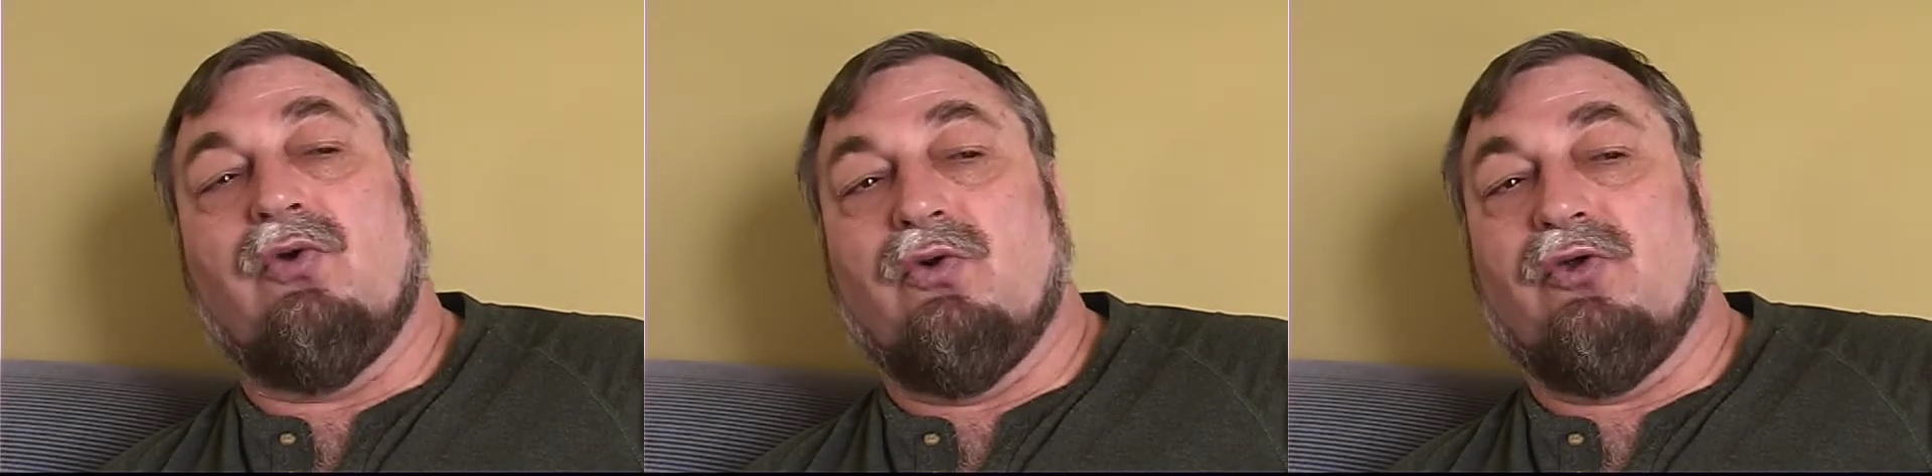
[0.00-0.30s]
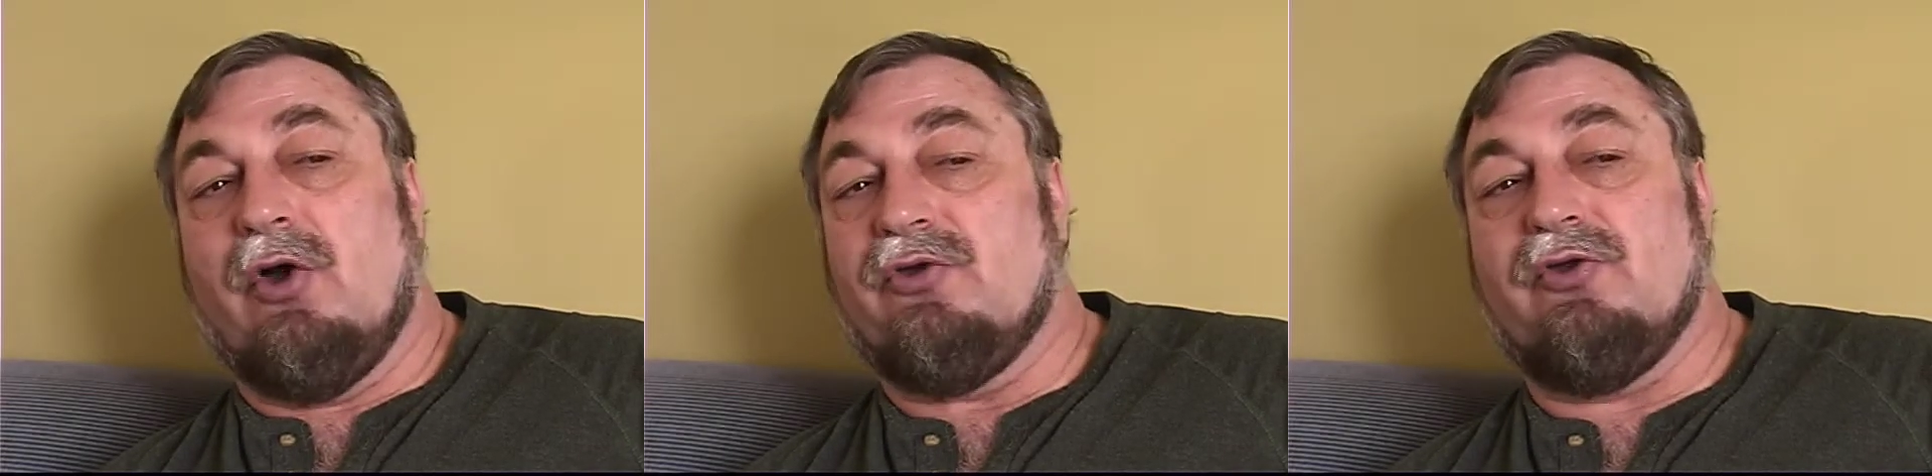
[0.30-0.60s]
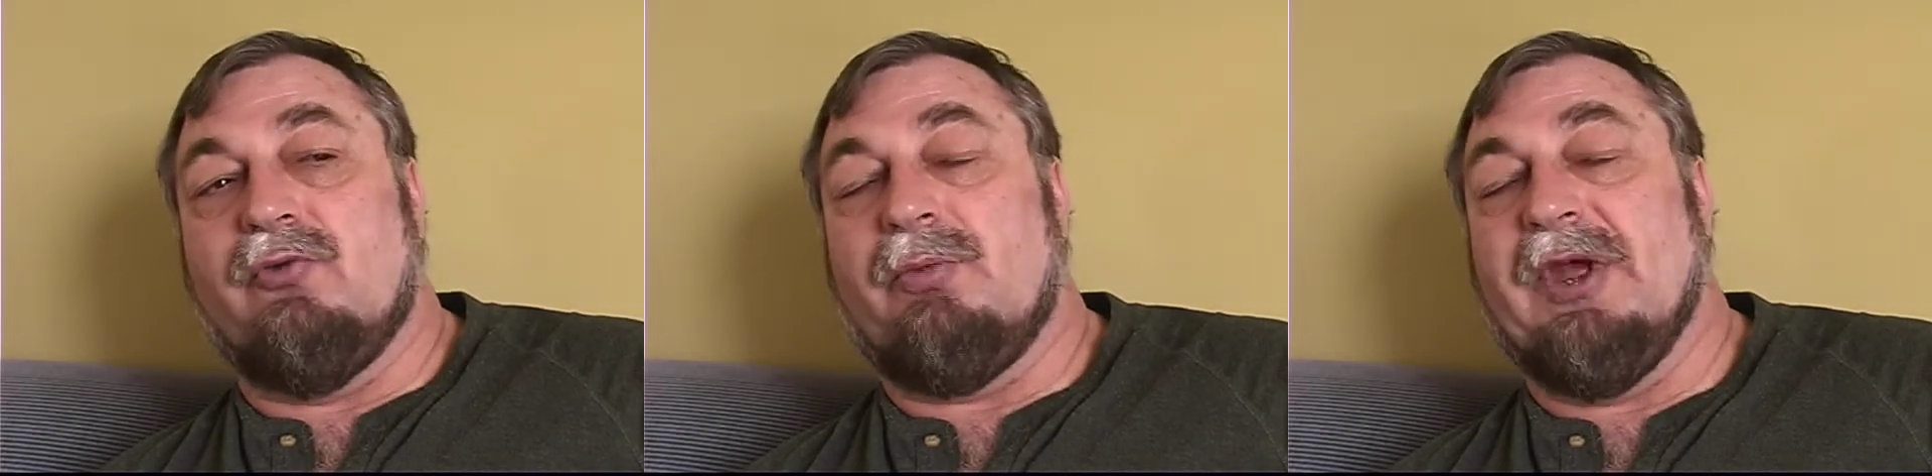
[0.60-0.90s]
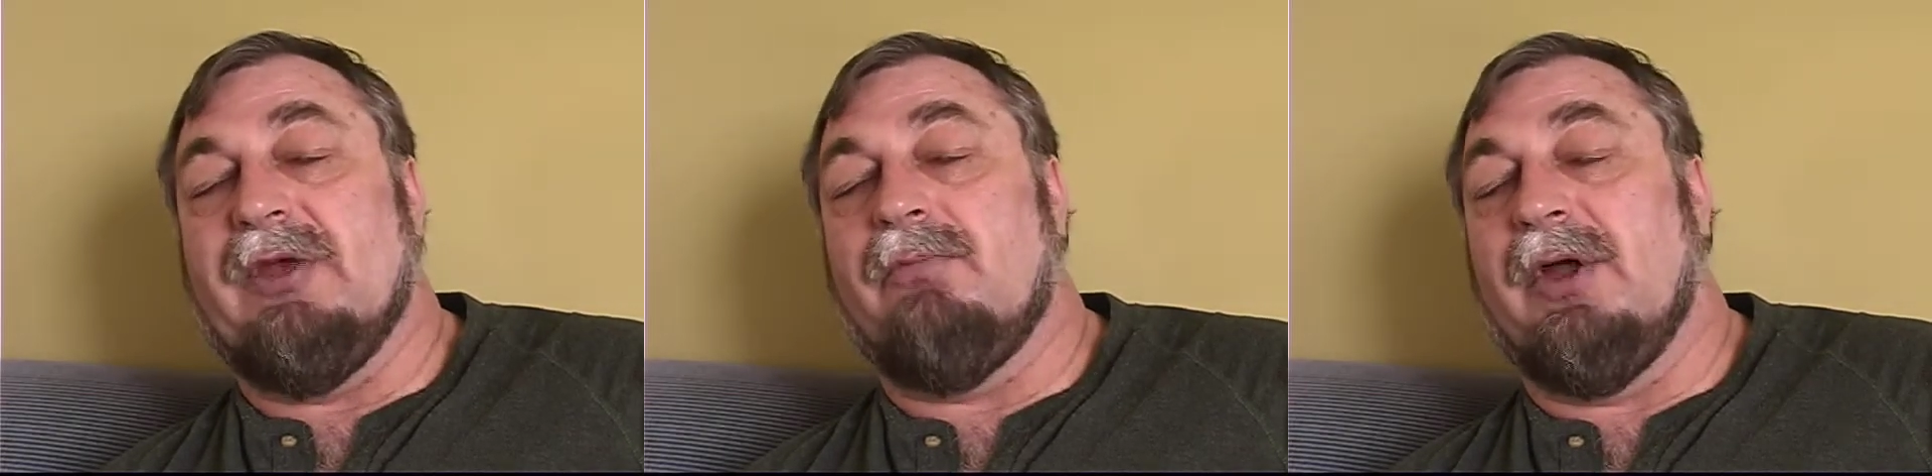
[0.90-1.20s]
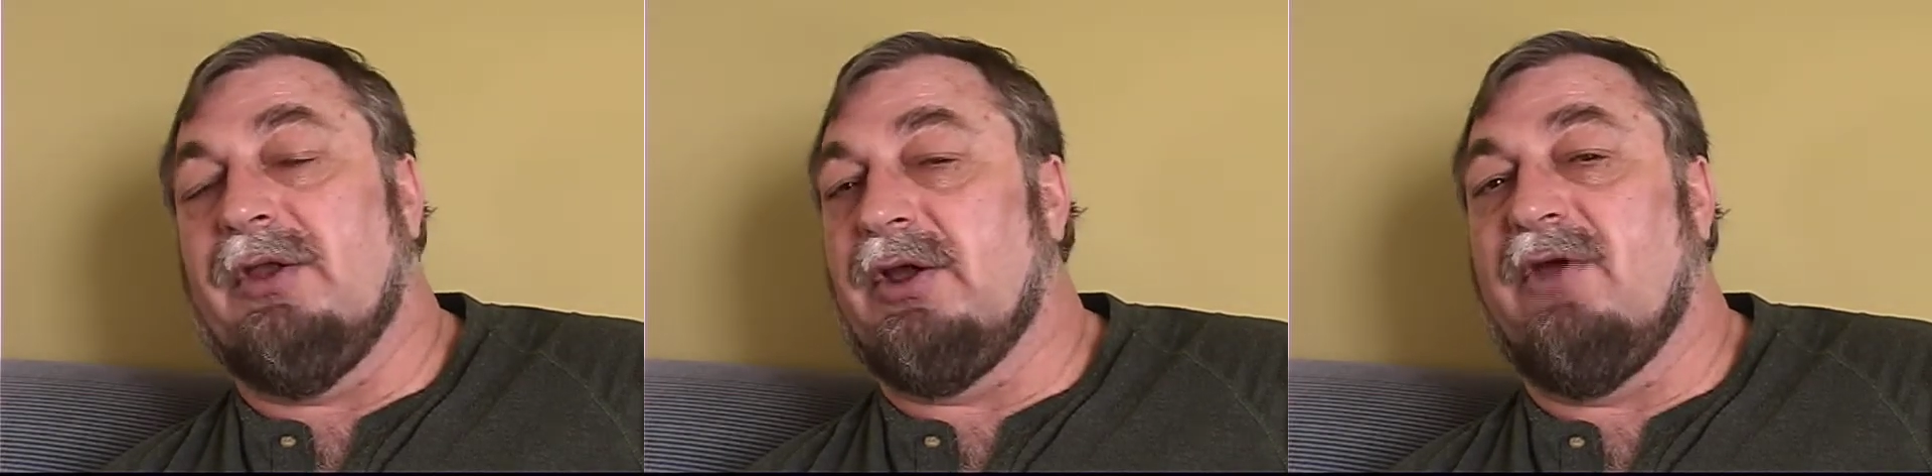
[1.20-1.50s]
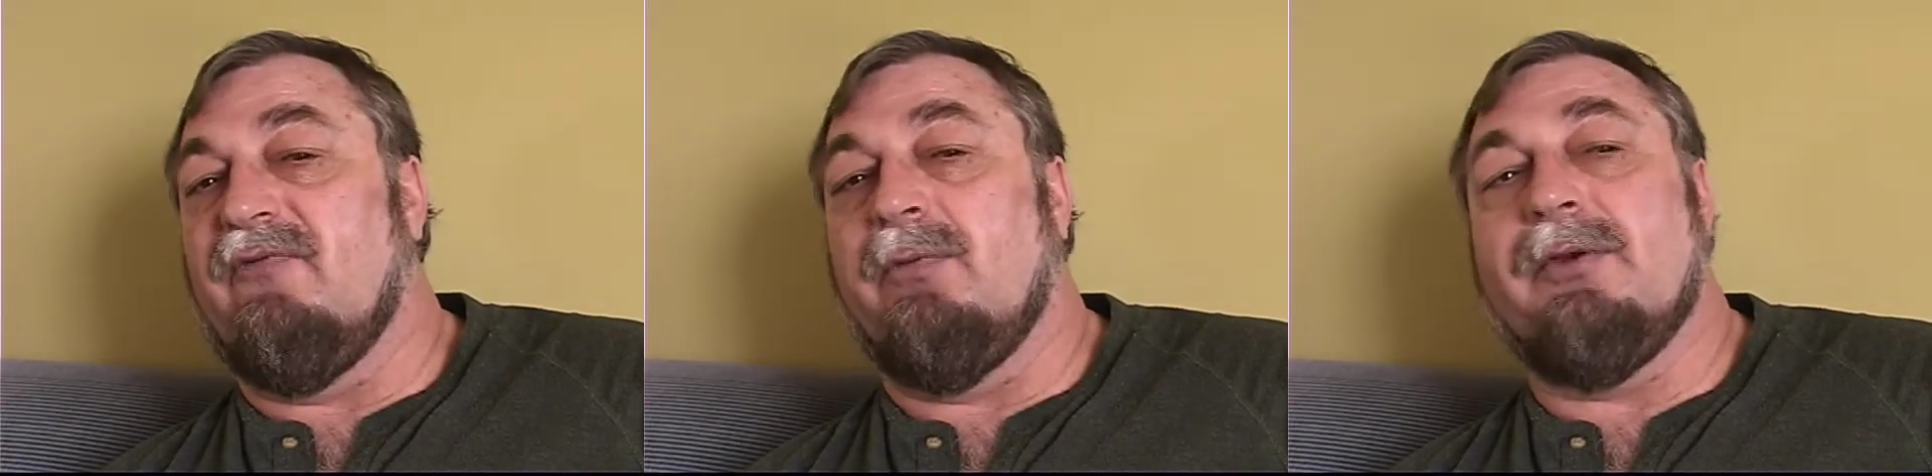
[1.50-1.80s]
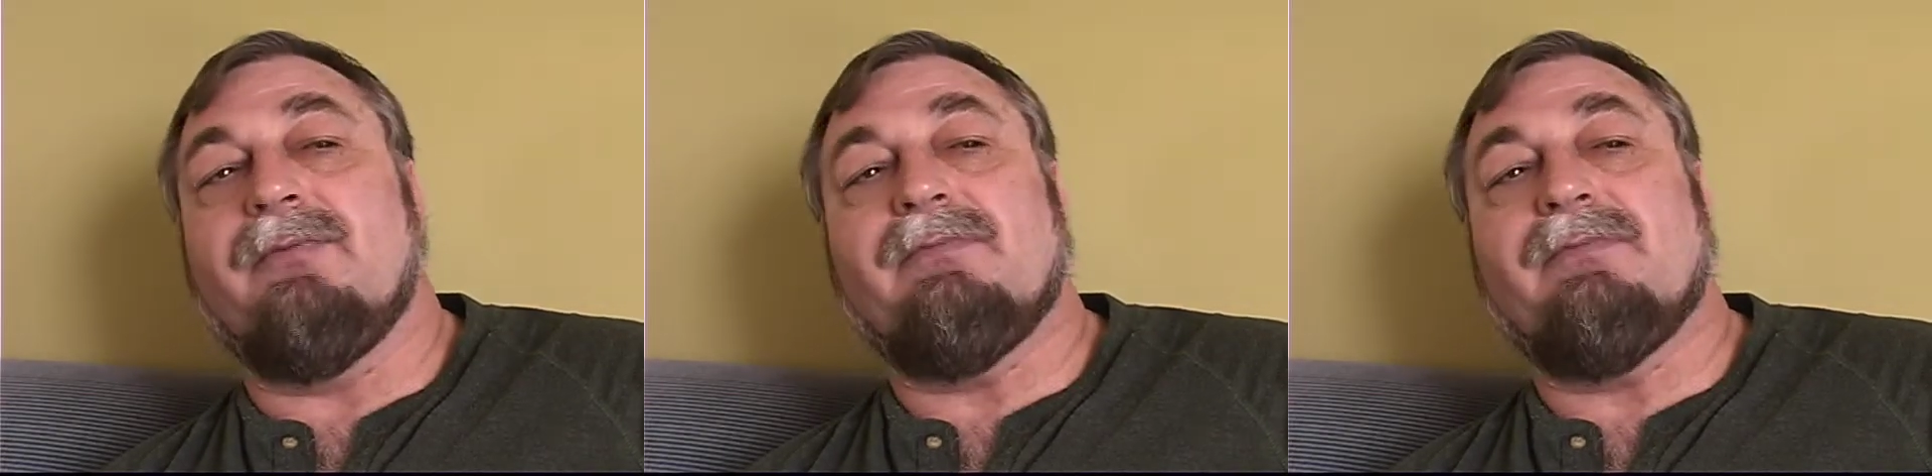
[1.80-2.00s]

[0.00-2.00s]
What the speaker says: who is also paid by the government,